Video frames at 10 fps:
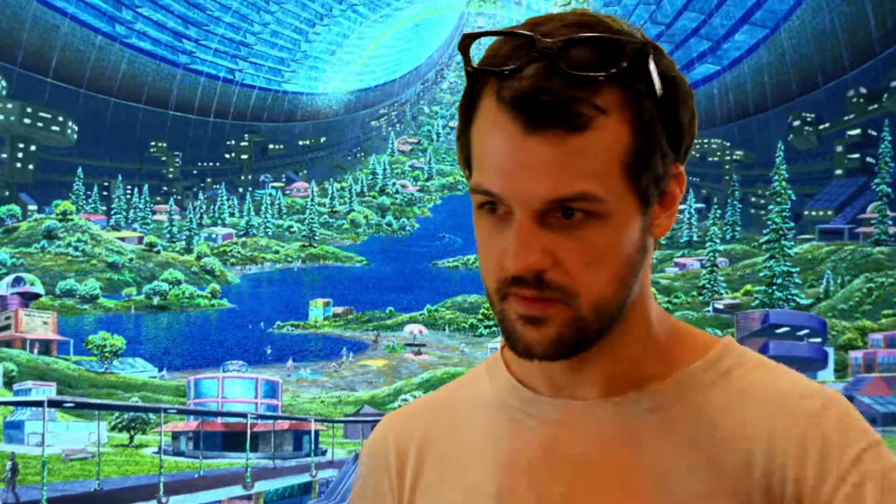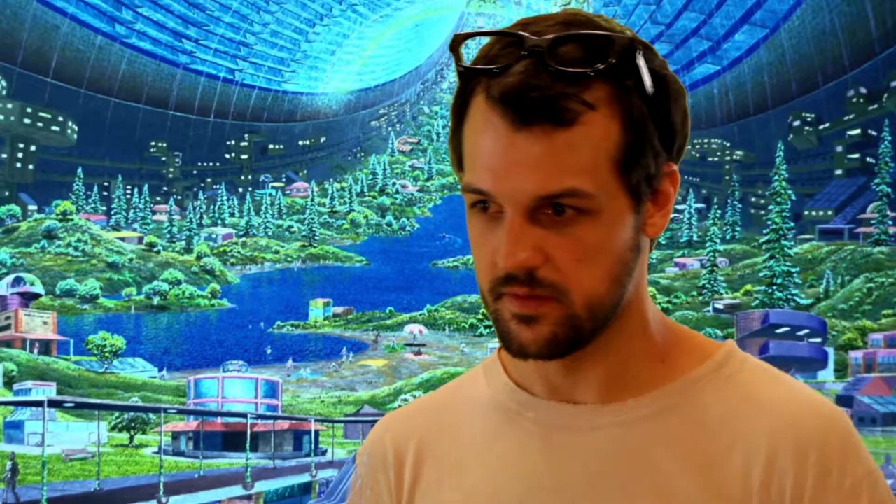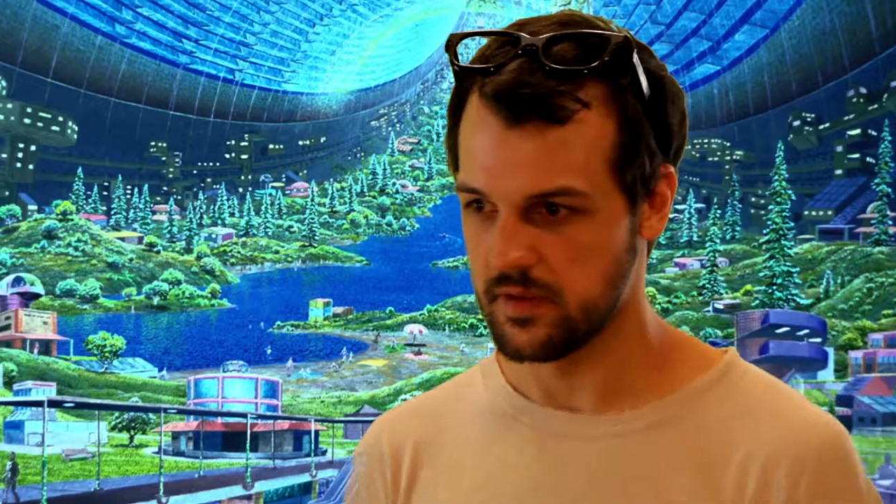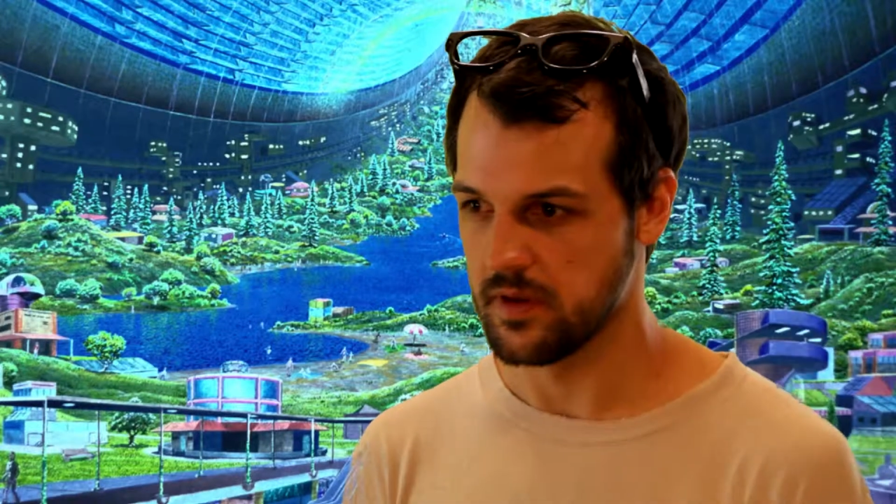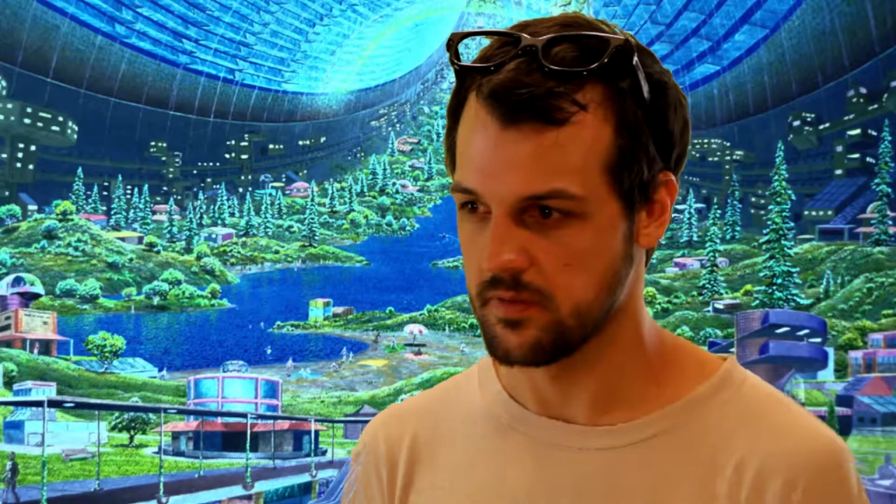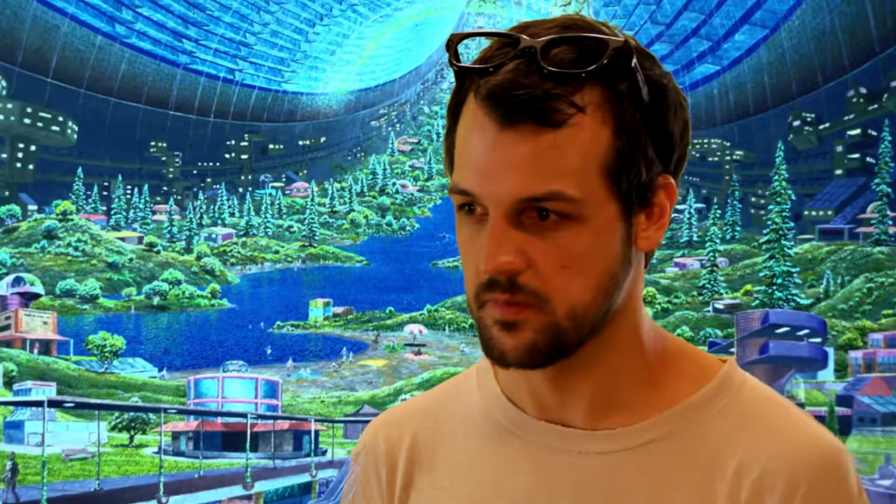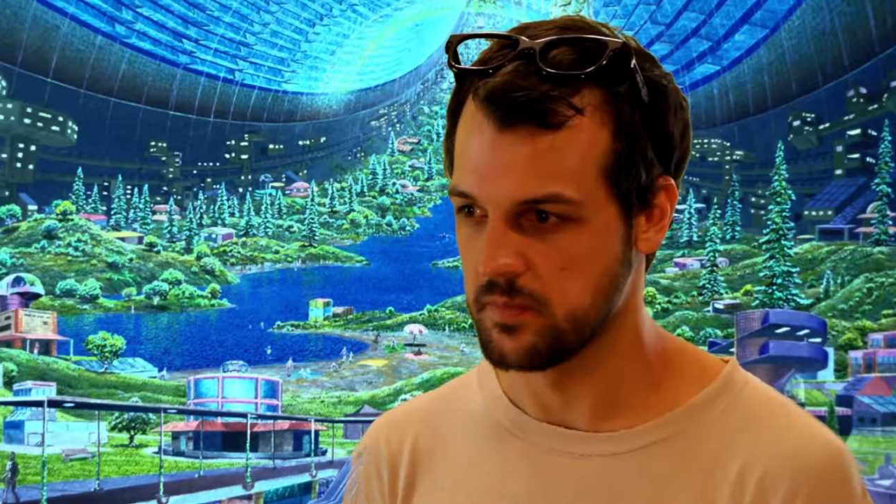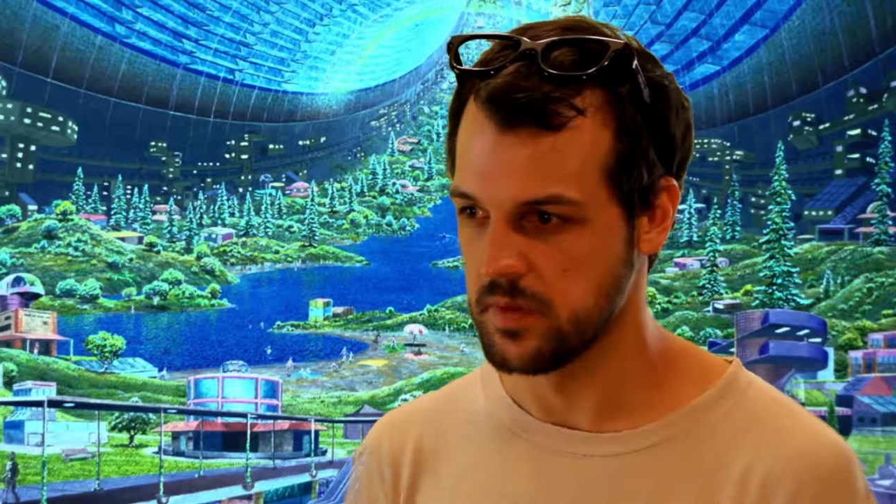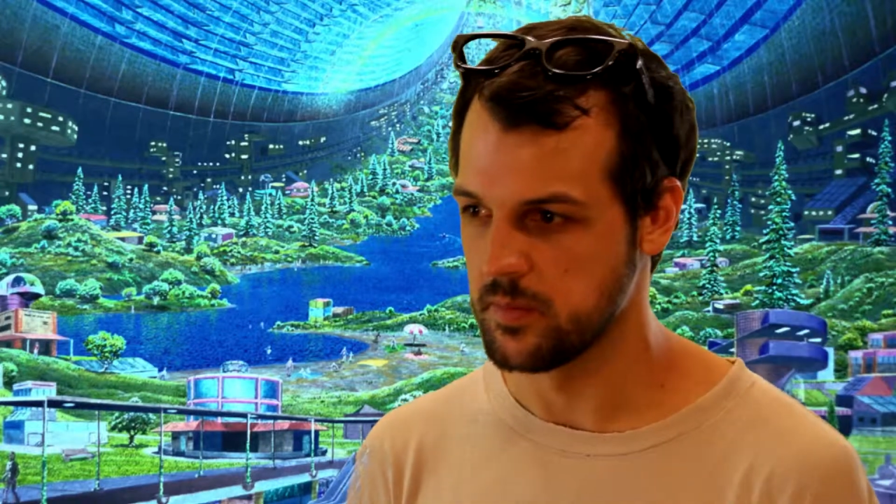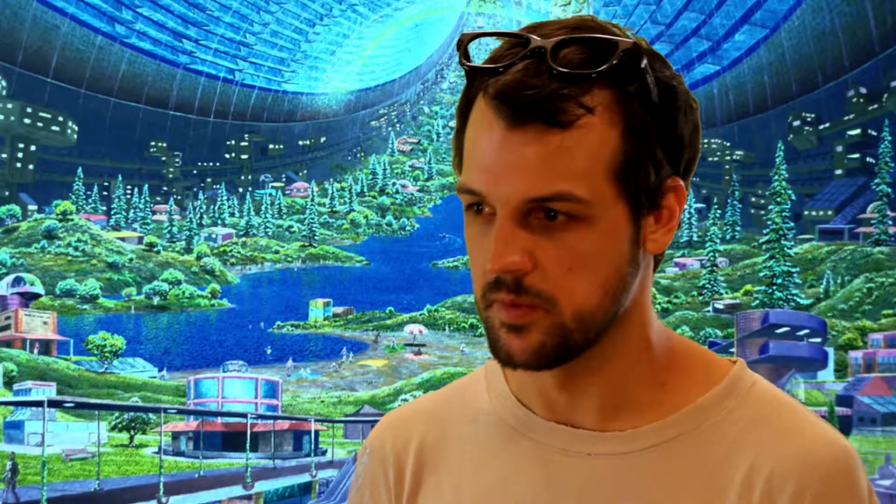stuff,
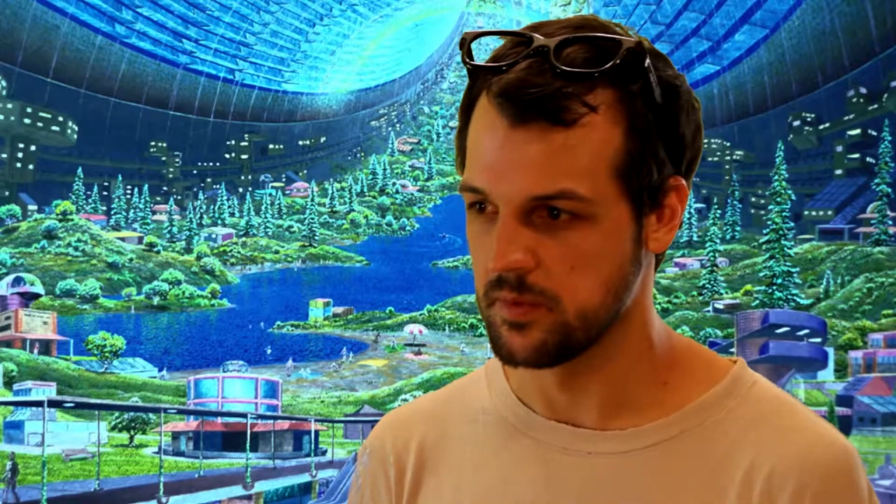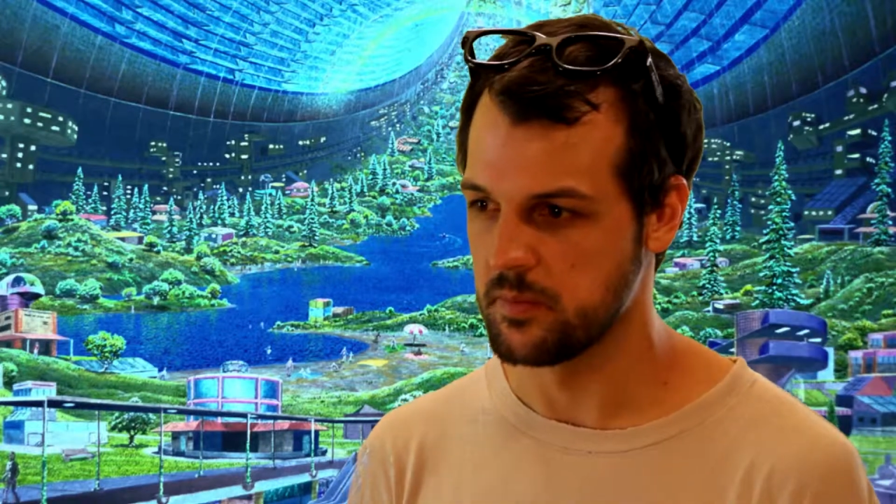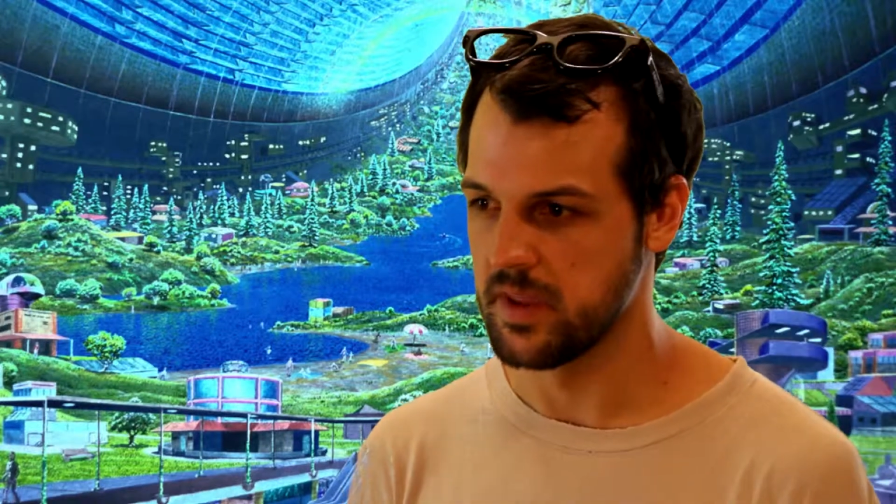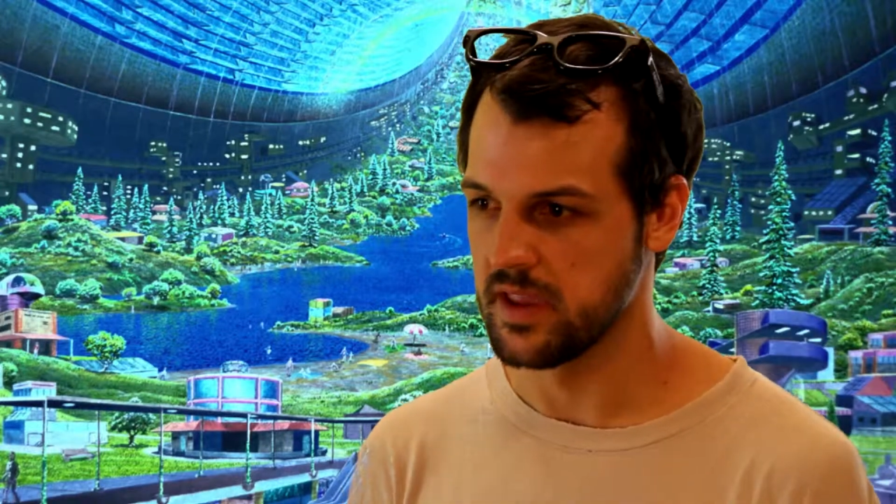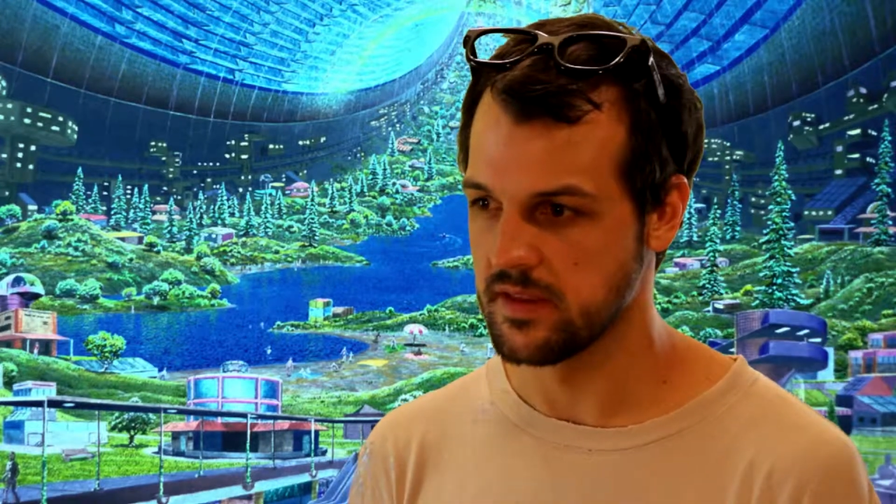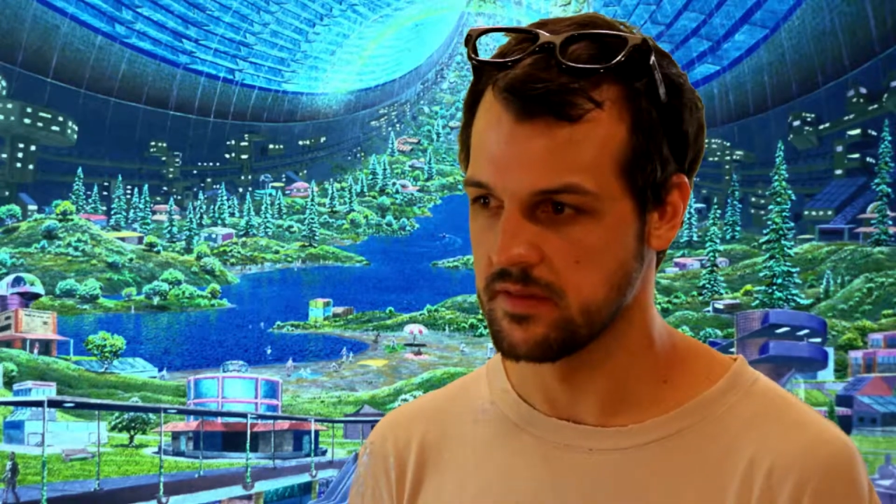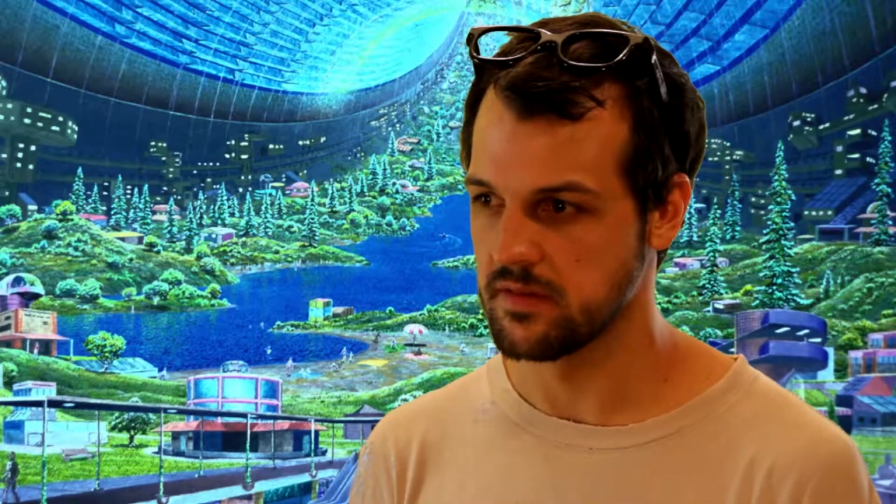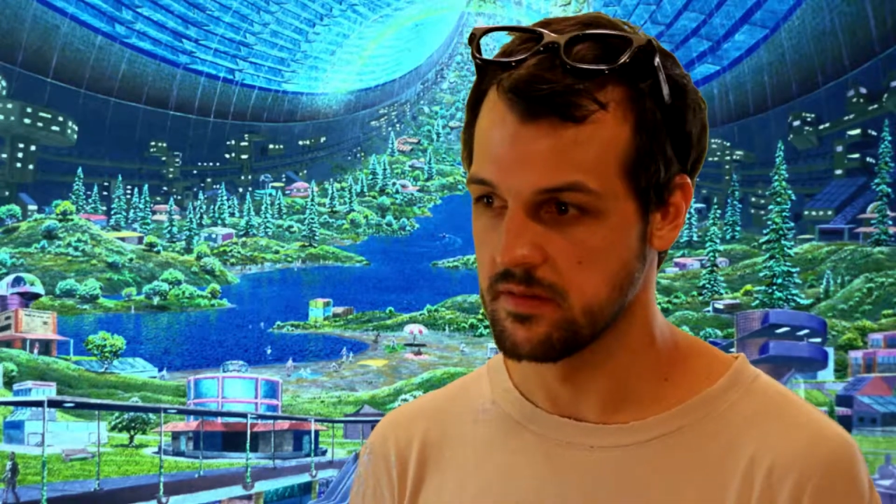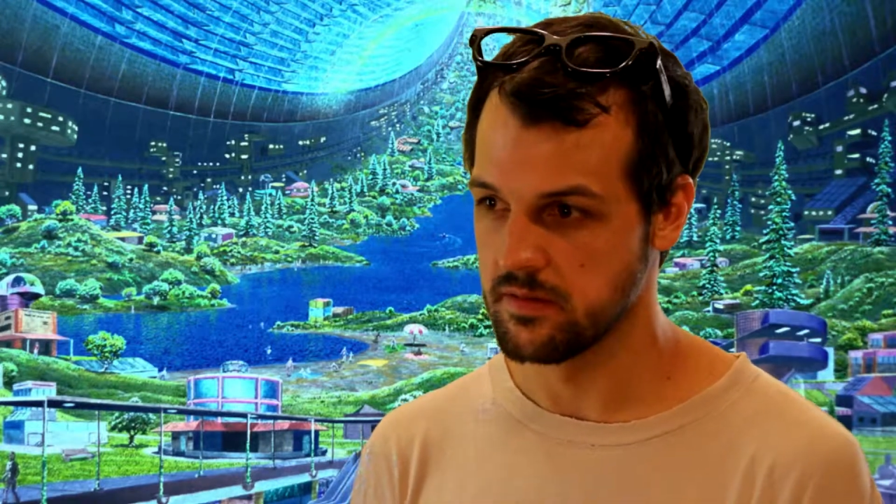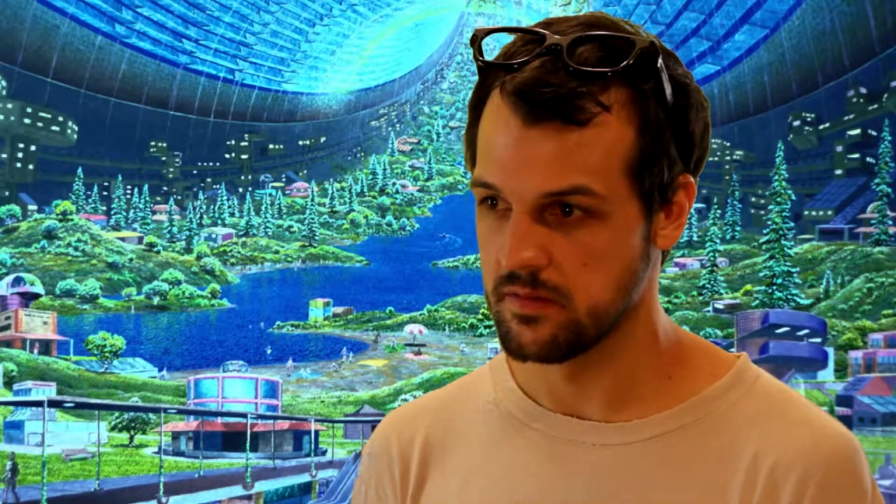people, bands,
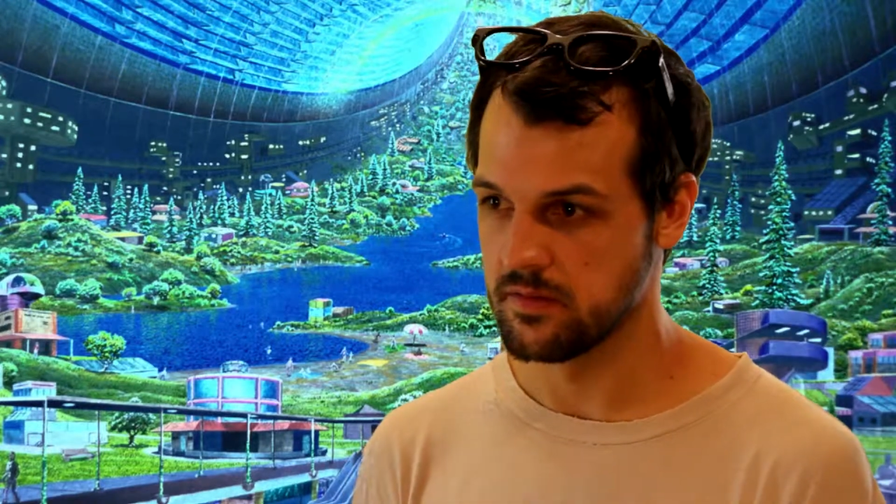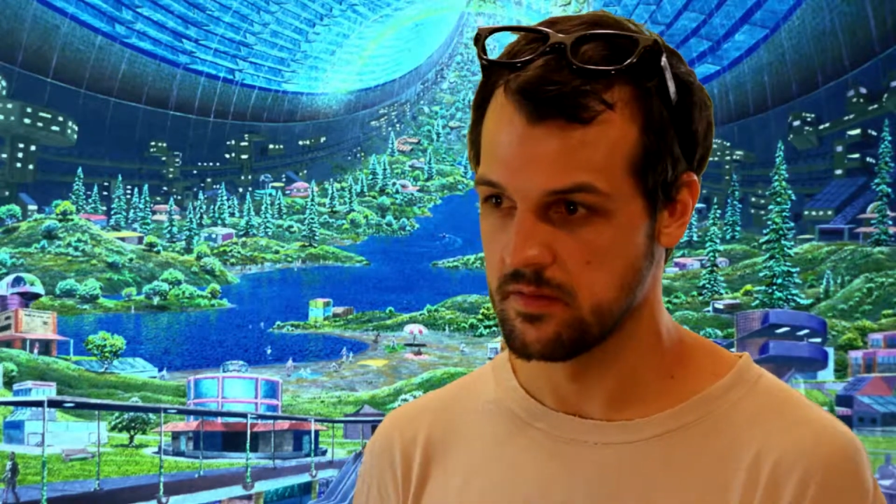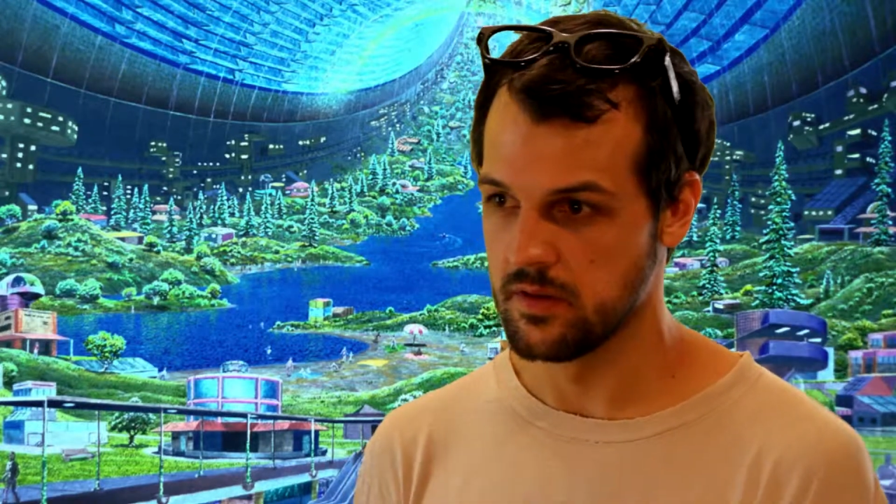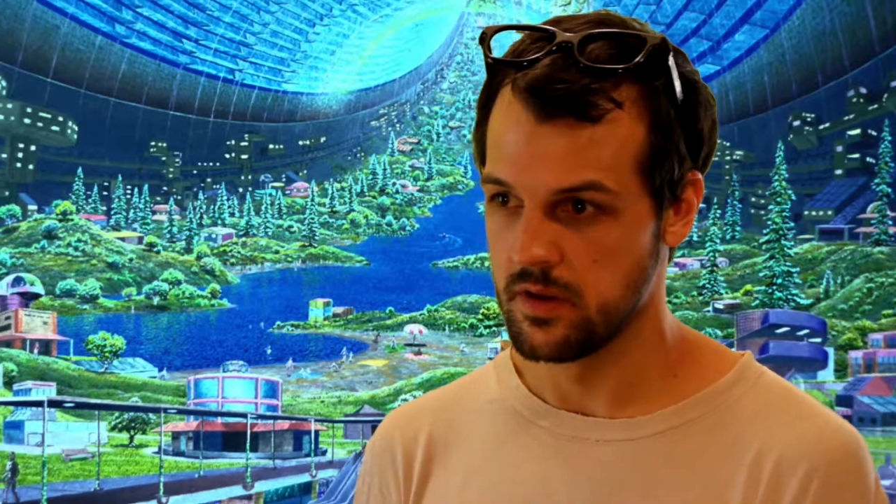and